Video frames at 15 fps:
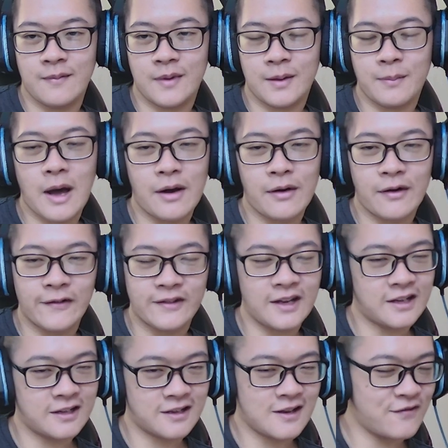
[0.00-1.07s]
the power of
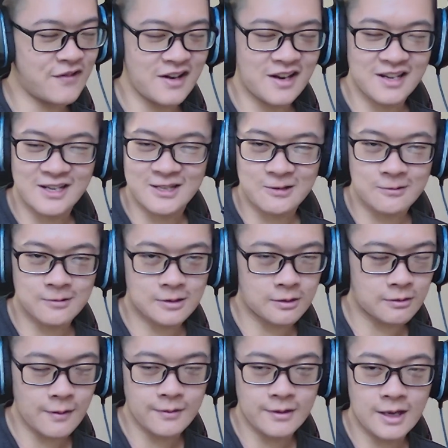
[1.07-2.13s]
the Infinity Stones
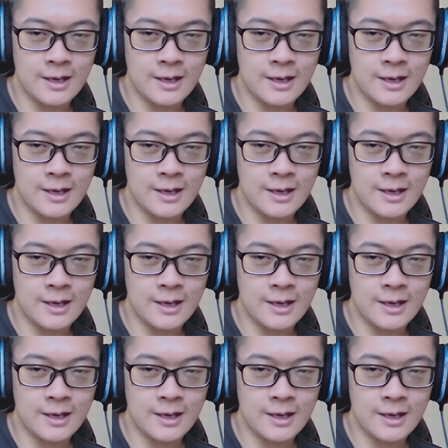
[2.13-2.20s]
corrupts